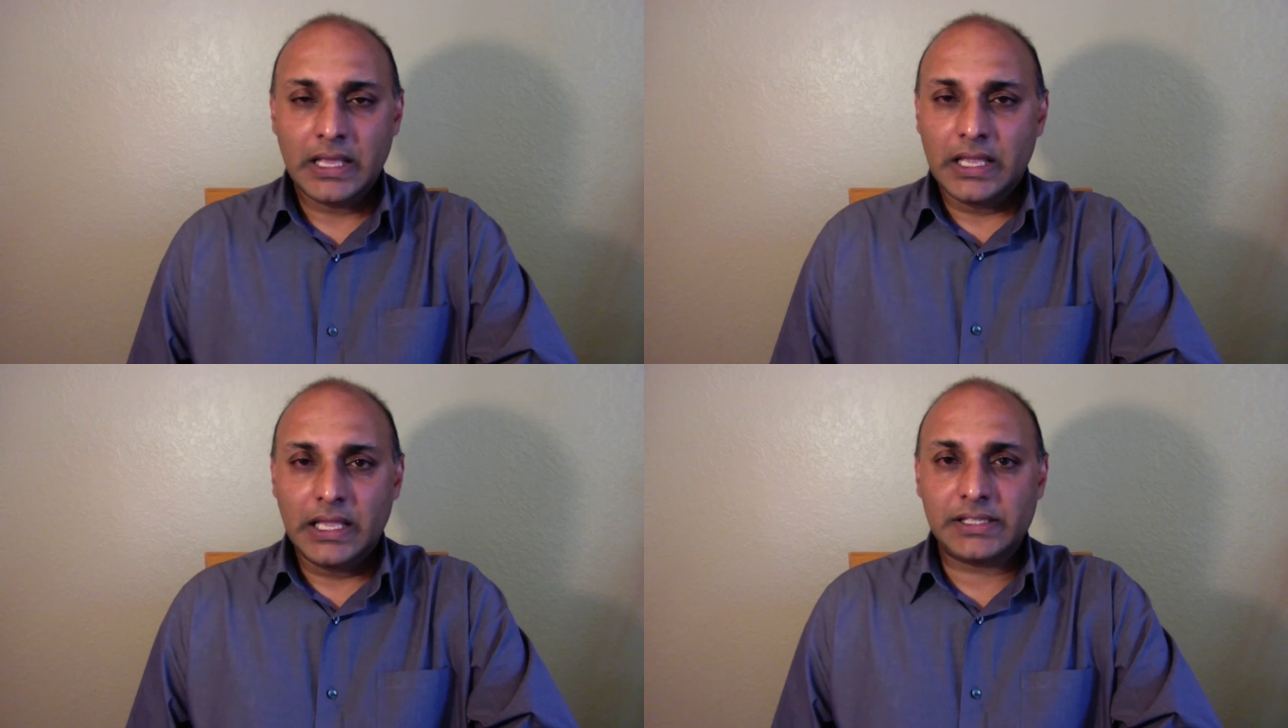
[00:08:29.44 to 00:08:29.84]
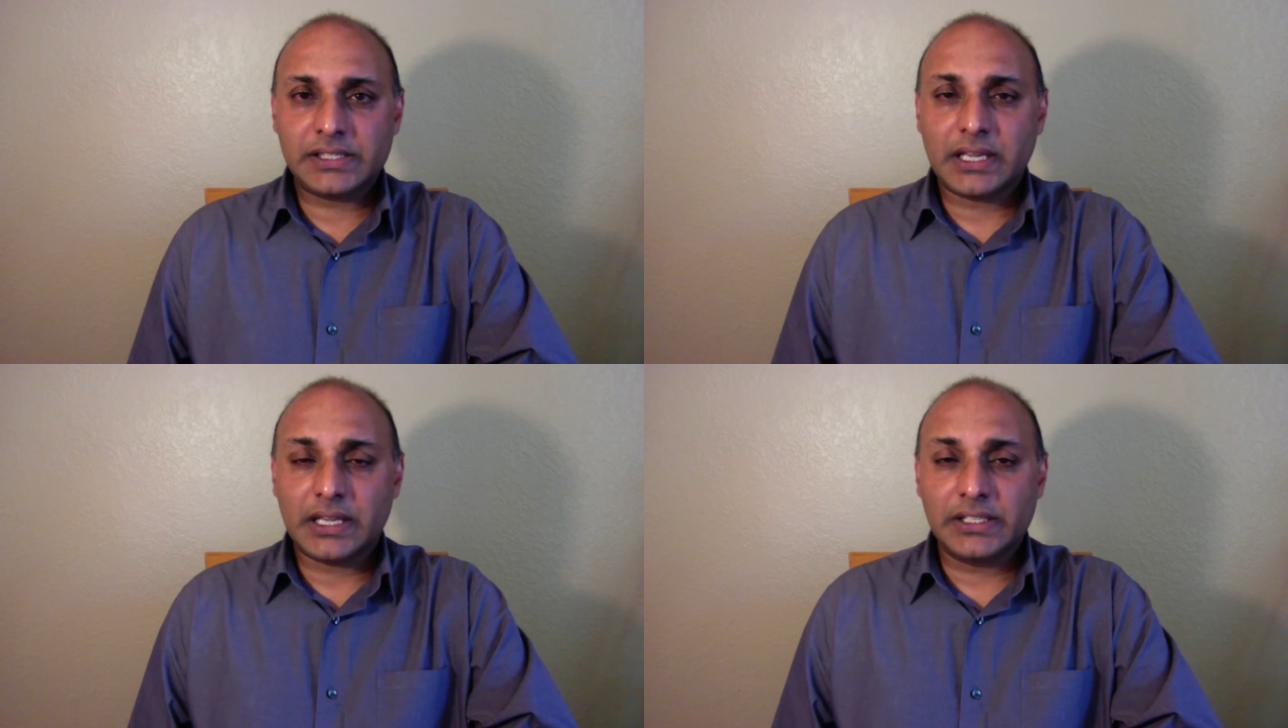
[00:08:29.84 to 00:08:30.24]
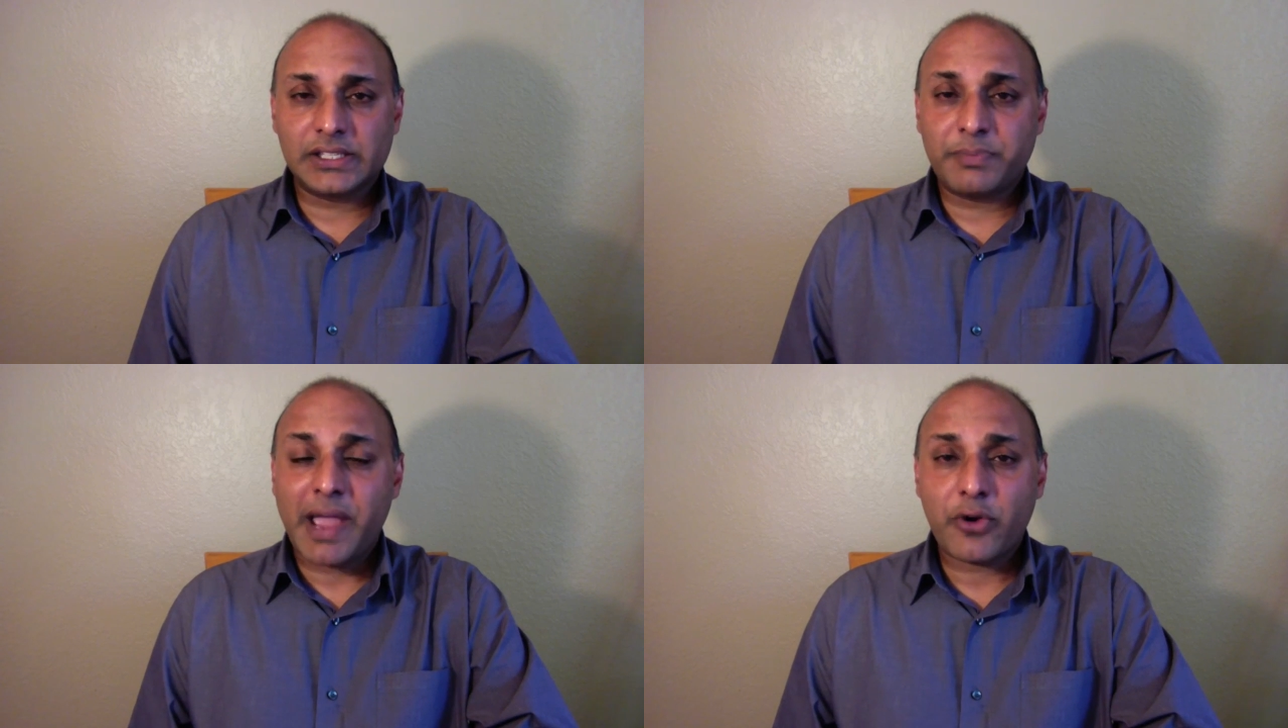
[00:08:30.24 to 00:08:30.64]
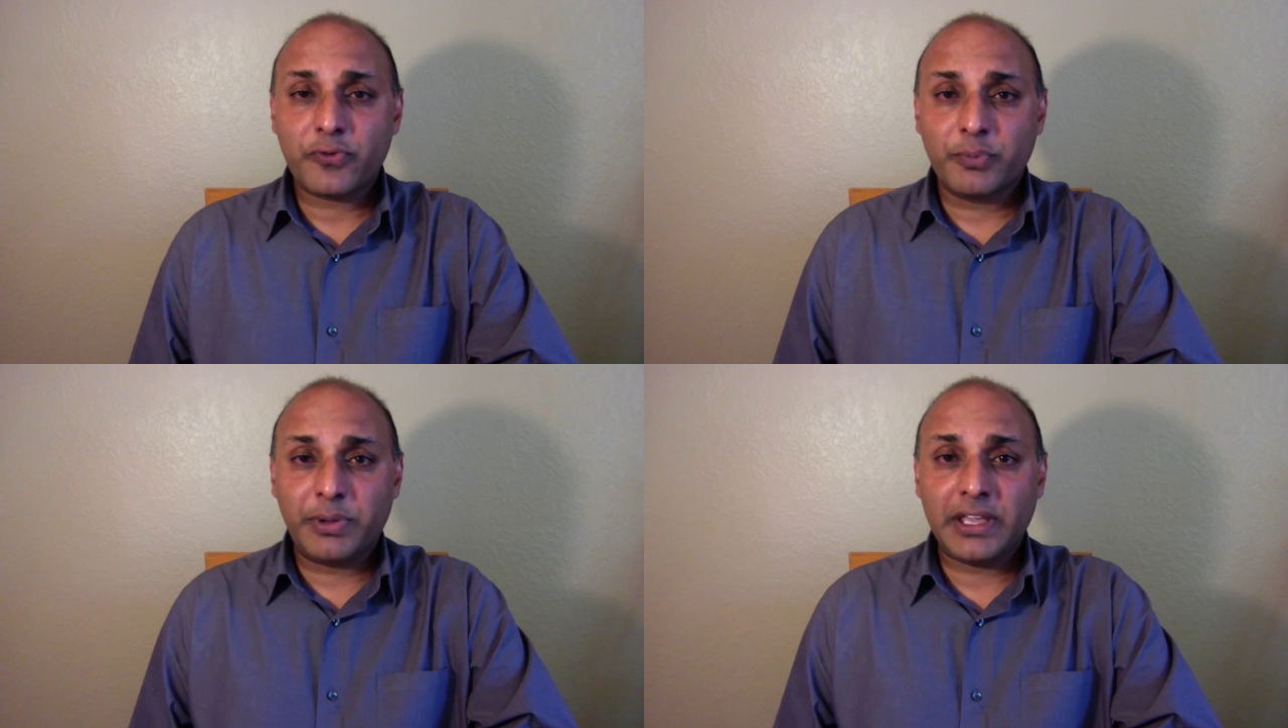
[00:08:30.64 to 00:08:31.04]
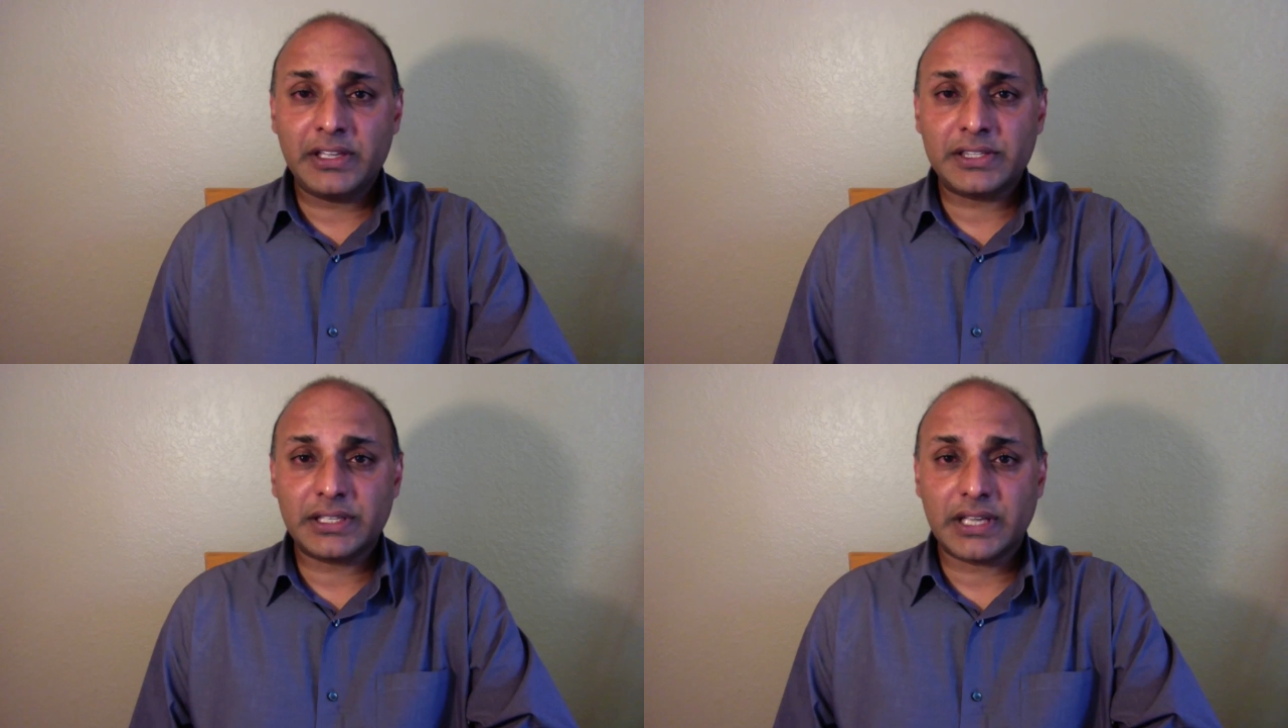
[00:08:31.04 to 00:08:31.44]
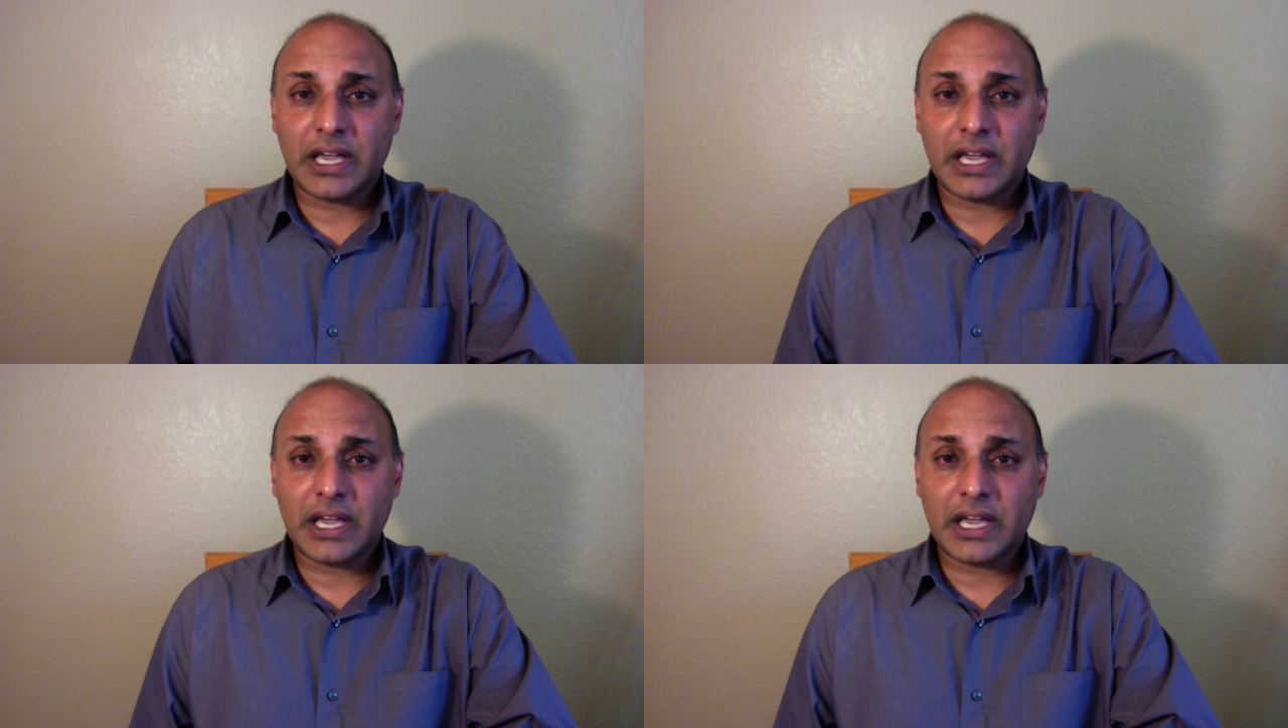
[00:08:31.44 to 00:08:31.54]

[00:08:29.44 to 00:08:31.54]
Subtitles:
It's a powerful piece.